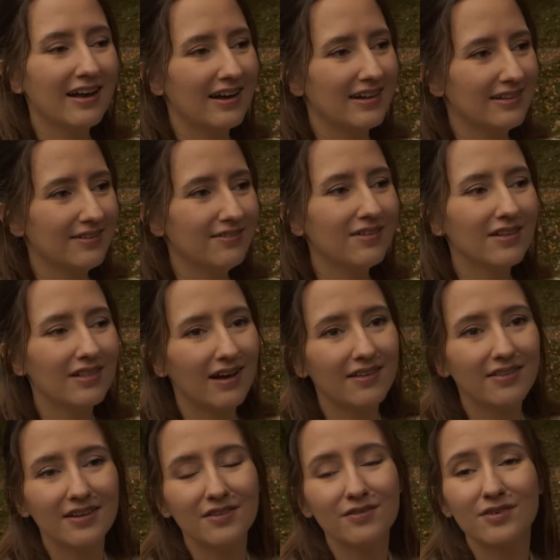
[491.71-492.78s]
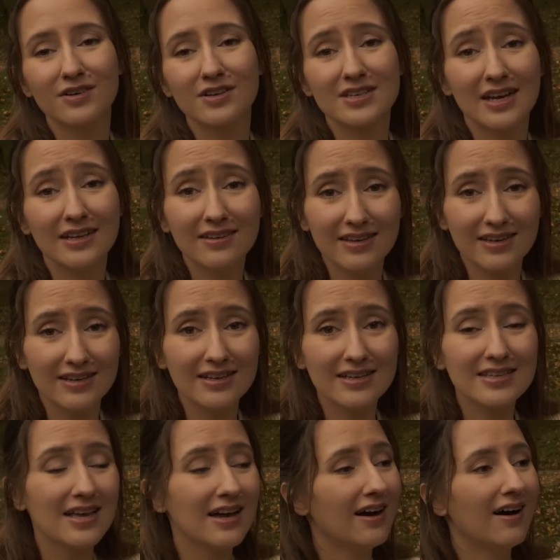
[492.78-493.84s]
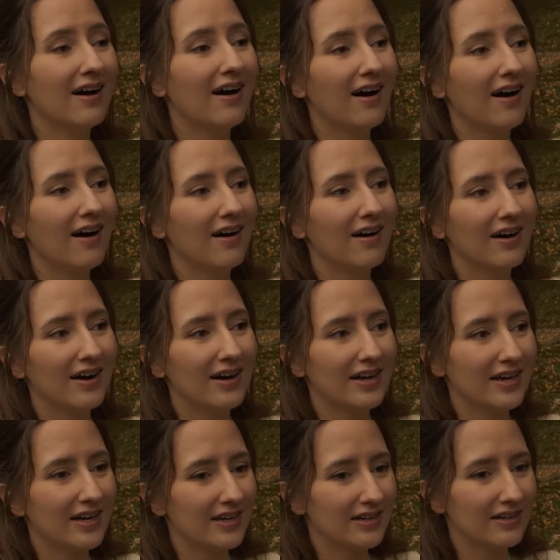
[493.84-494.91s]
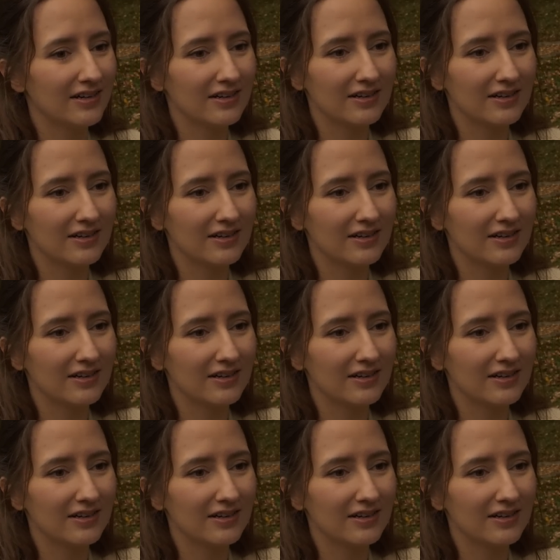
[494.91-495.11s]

I lived in London for 10 years, I